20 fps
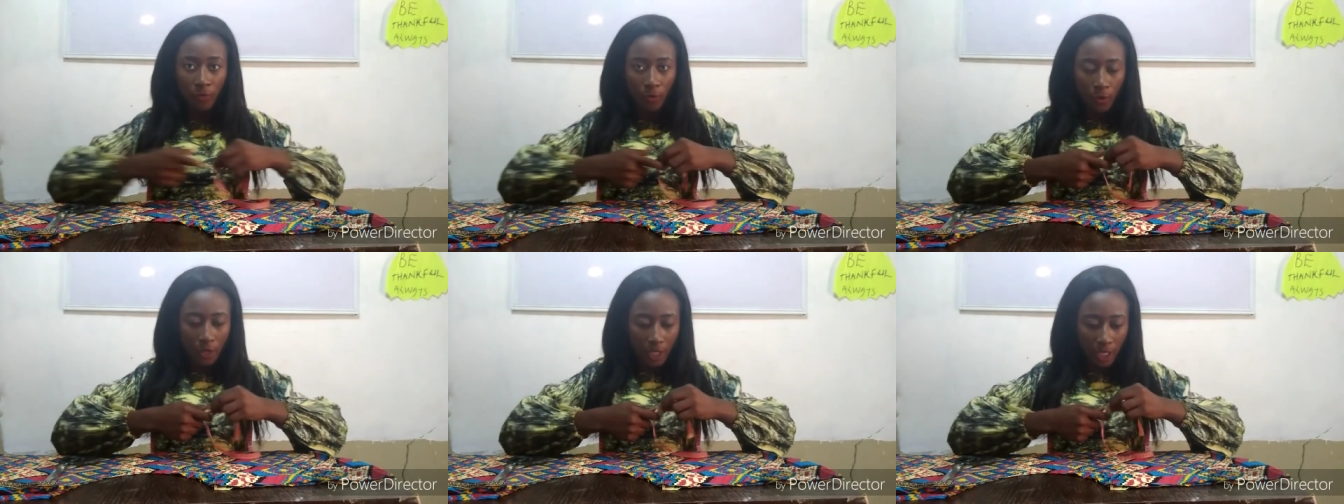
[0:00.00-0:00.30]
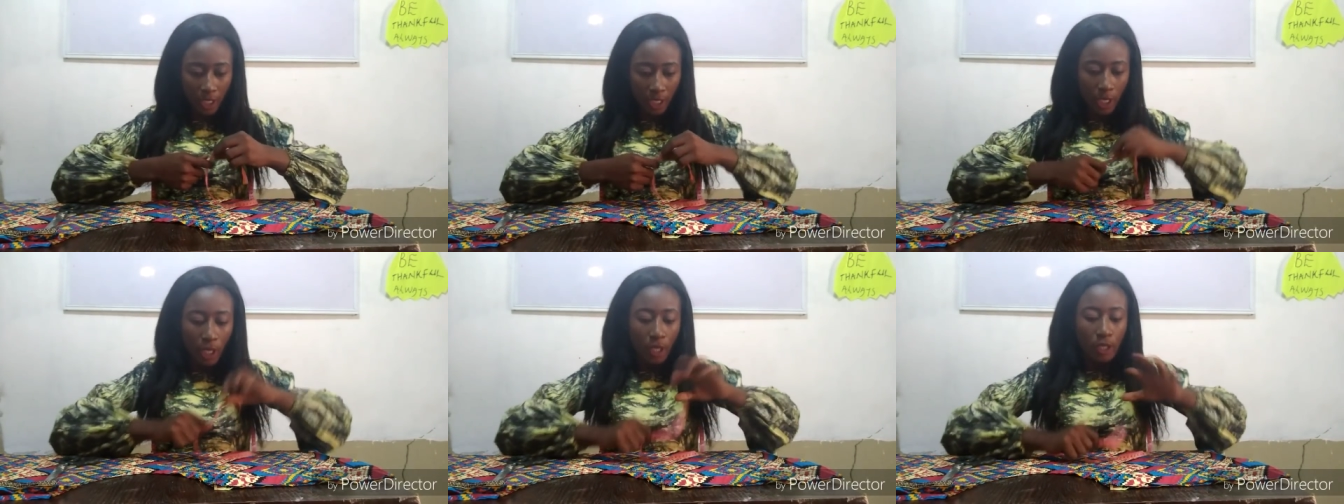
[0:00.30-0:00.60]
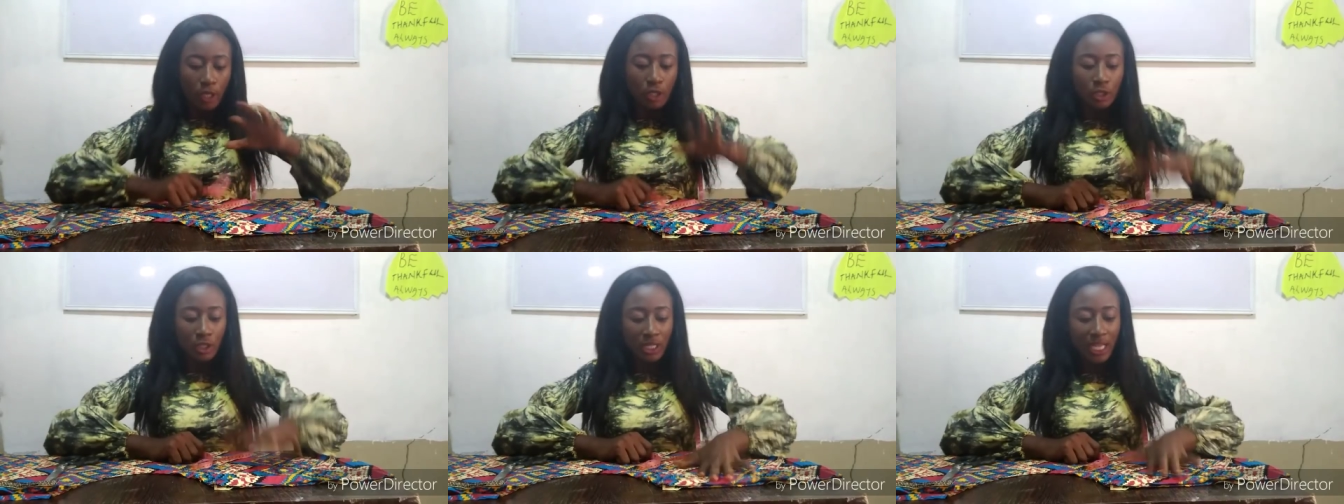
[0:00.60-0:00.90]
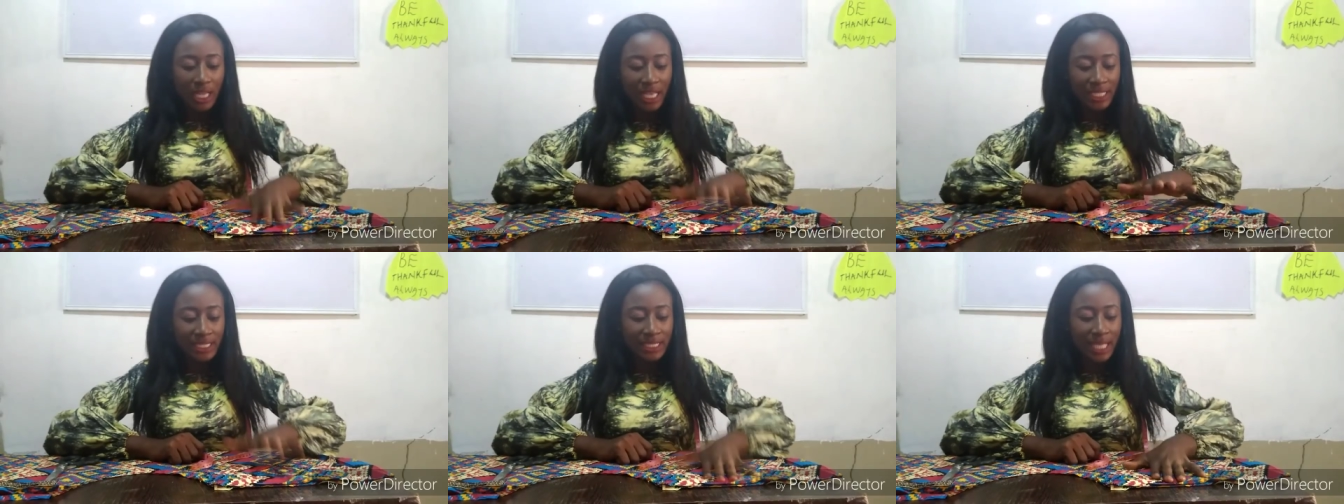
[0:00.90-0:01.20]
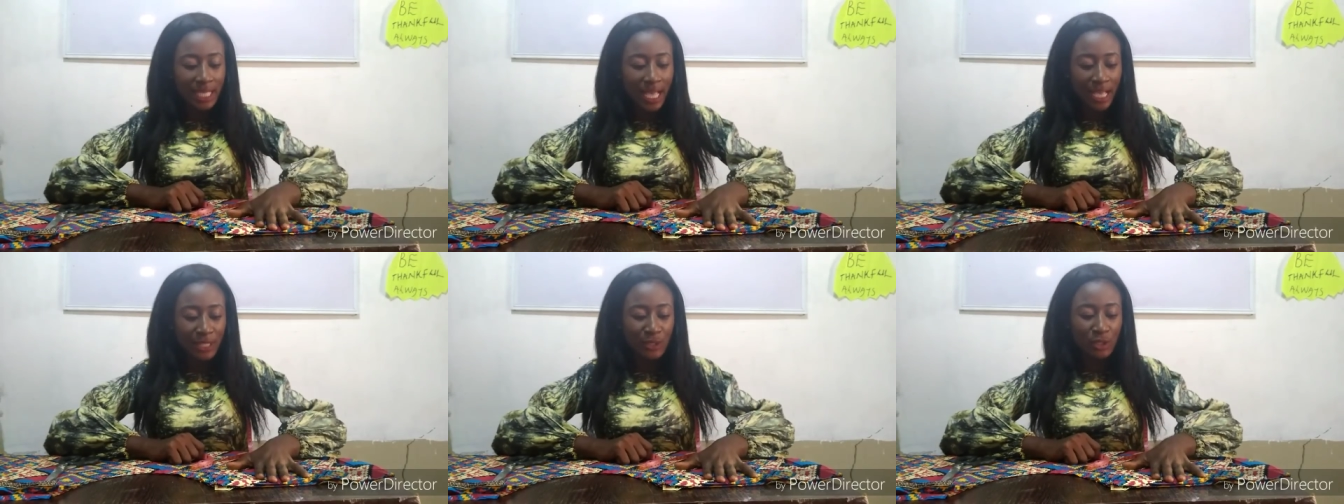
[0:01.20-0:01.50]
Okay, so let's
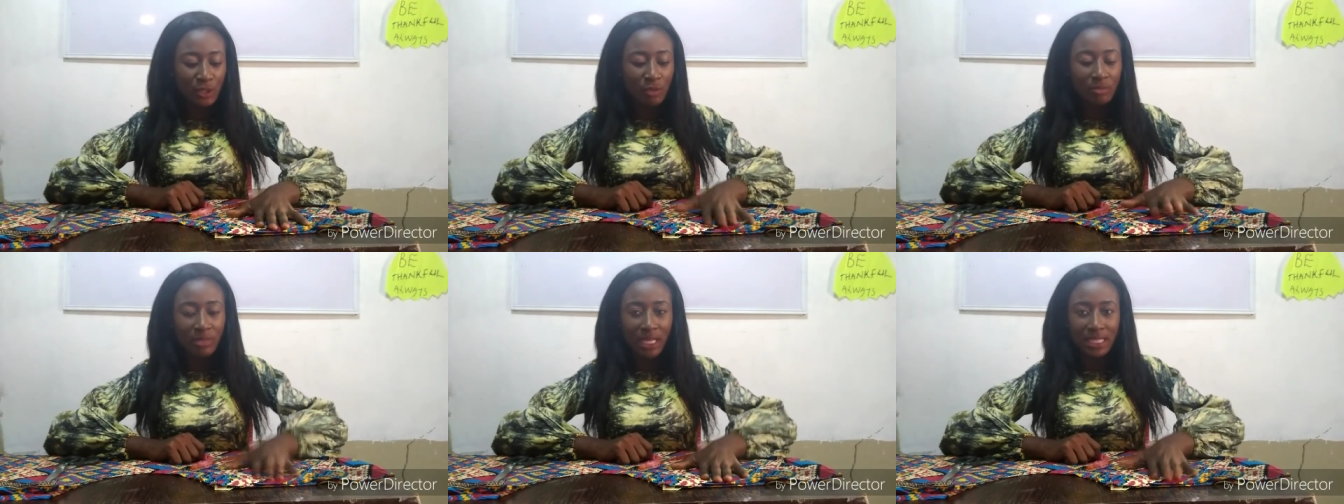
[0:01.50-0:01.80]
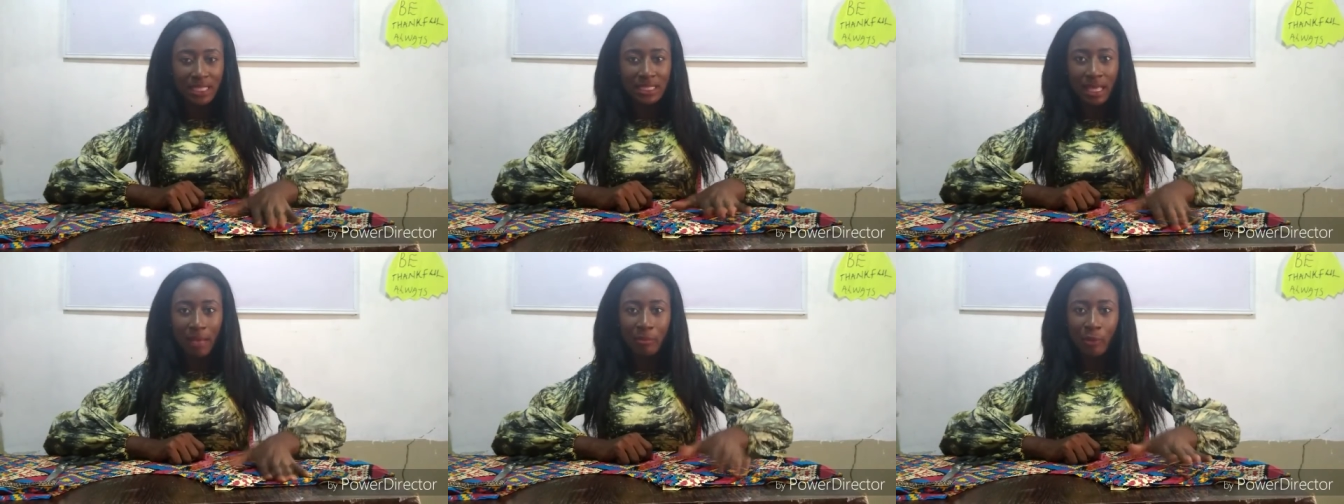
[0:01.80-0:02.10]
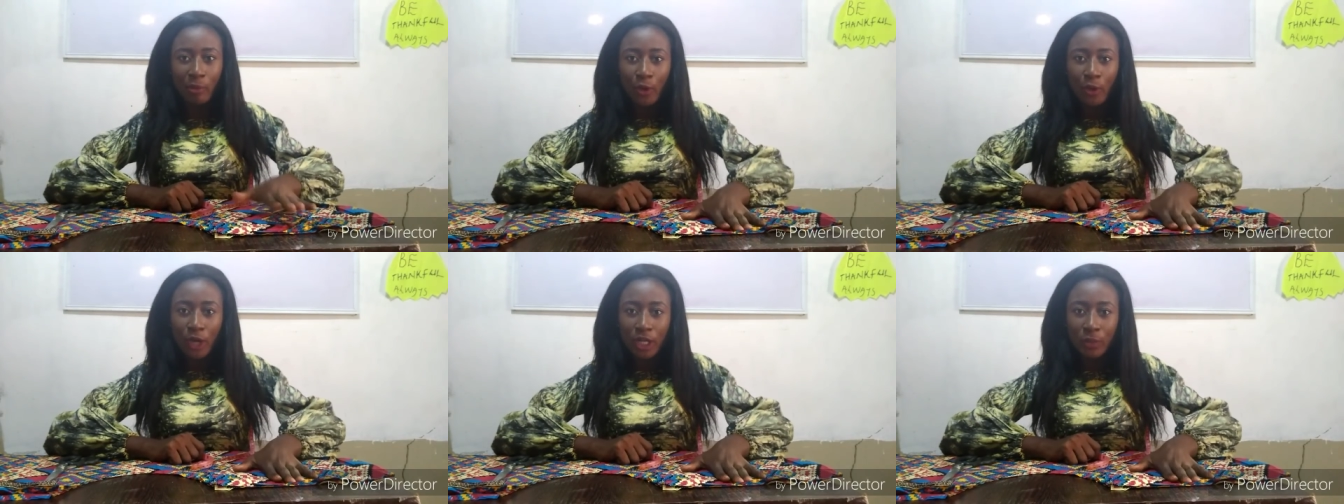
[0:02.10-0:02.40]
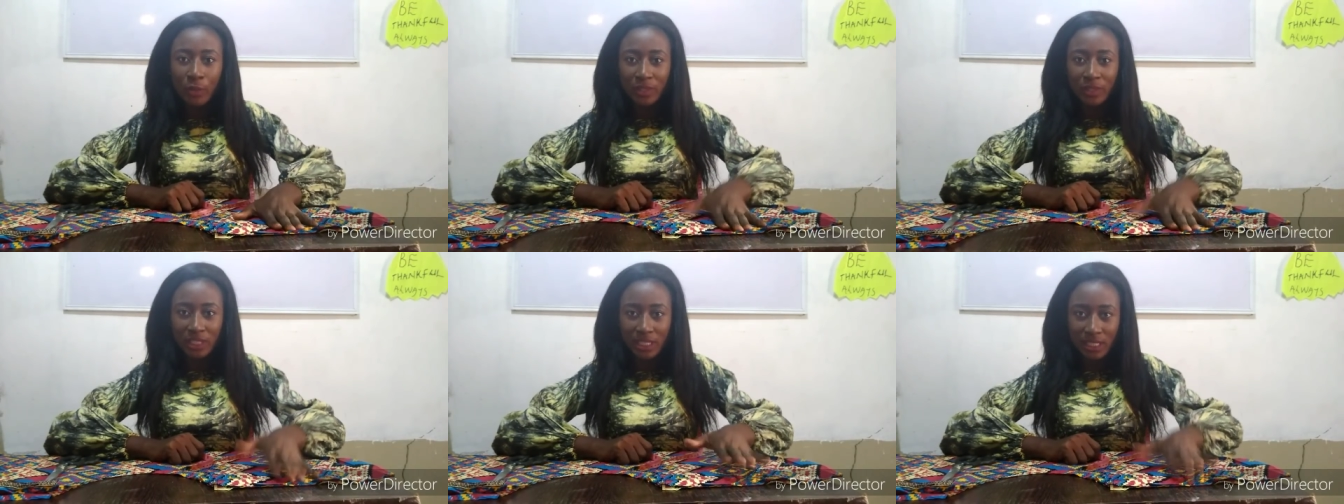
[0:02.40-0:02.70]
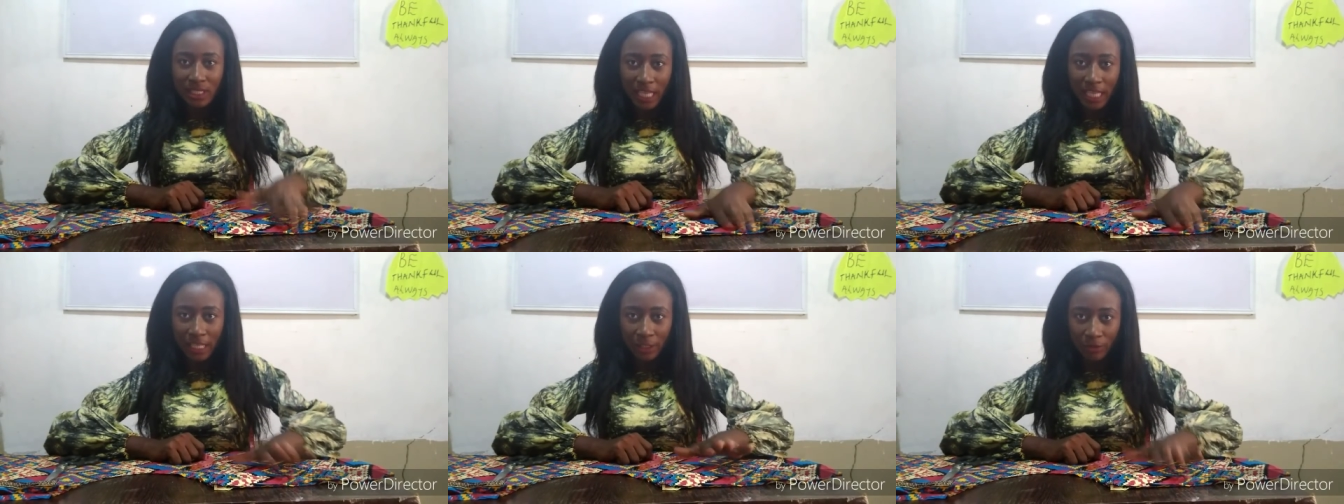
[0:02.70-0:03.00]
assume that I'm going with
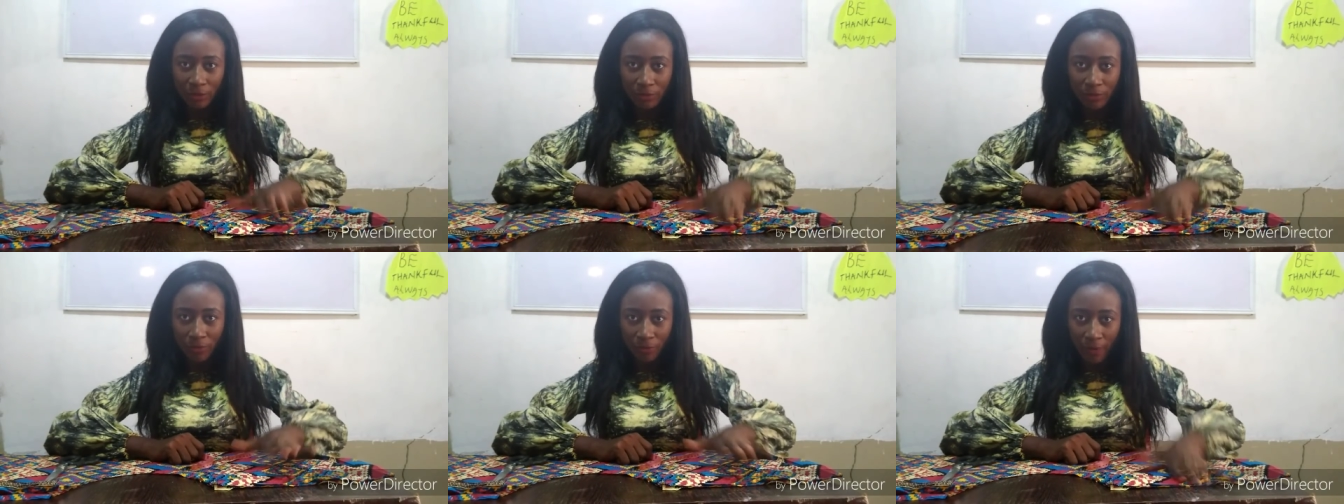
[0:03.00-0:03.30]
this side of the